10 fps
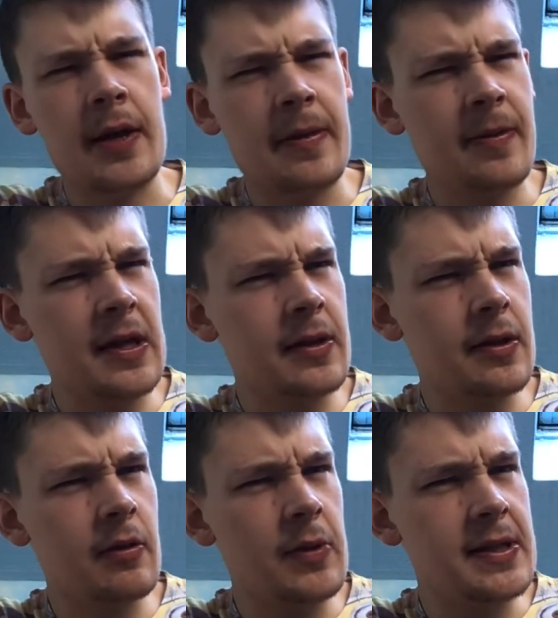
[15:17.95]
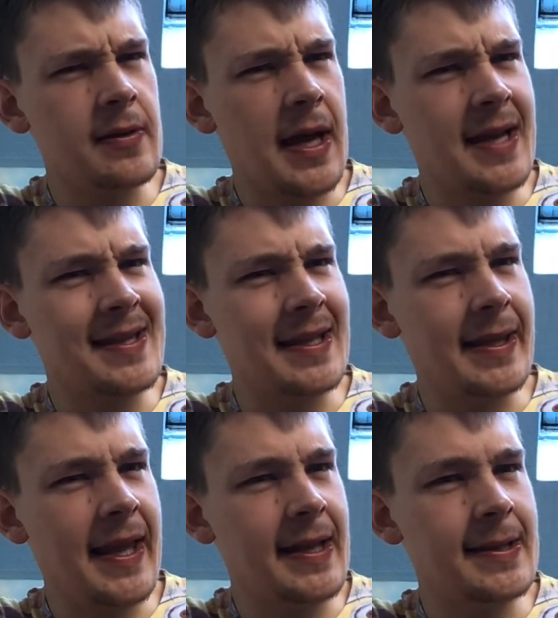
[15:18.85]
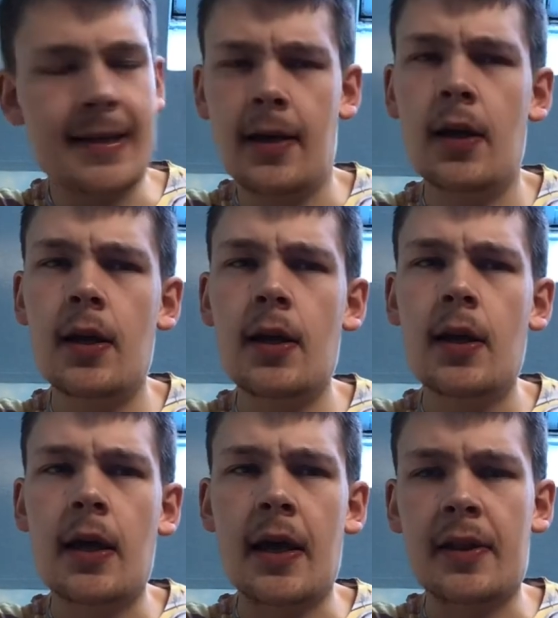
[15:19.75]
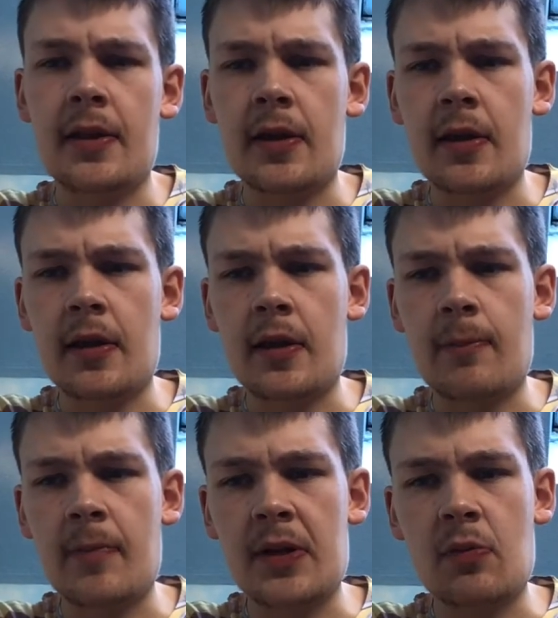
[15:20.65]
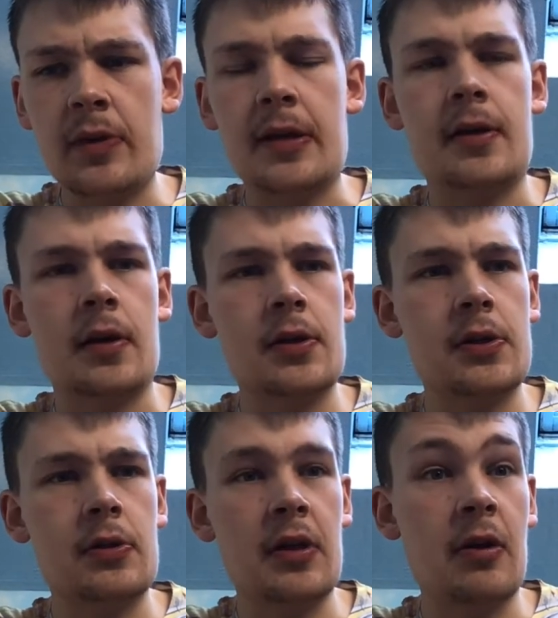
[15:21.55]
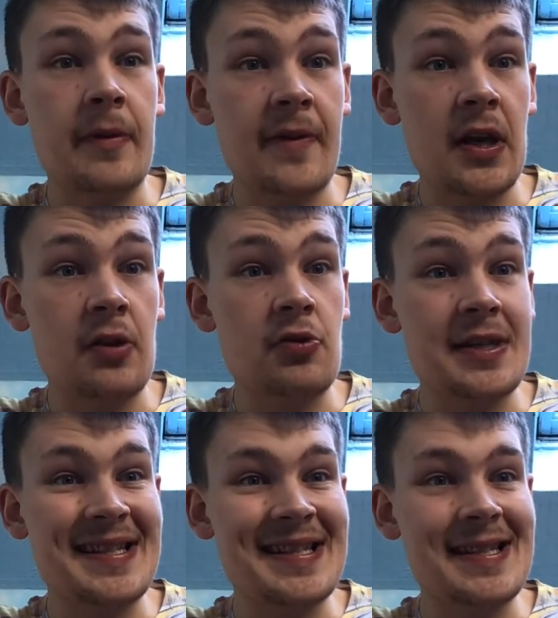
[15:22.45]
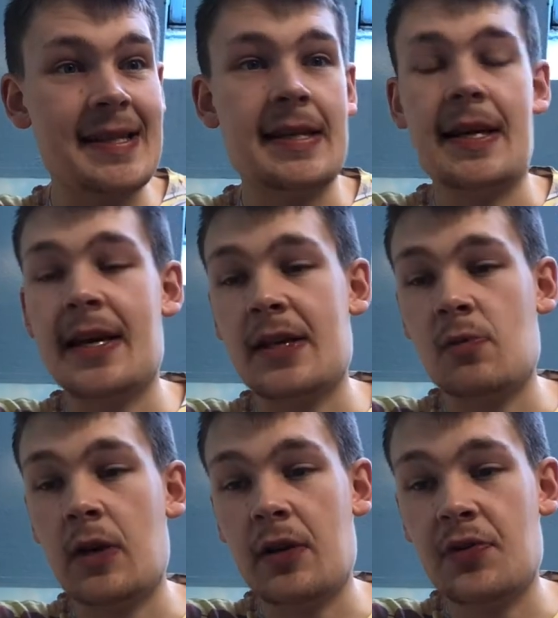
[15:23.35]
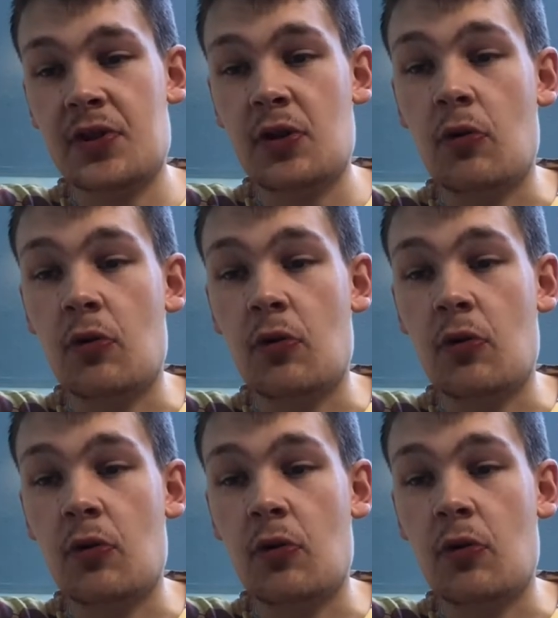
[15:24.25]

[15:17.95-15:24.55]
I think that'll be to Atalanta at the midweek, so that'll be very interesting to see as well.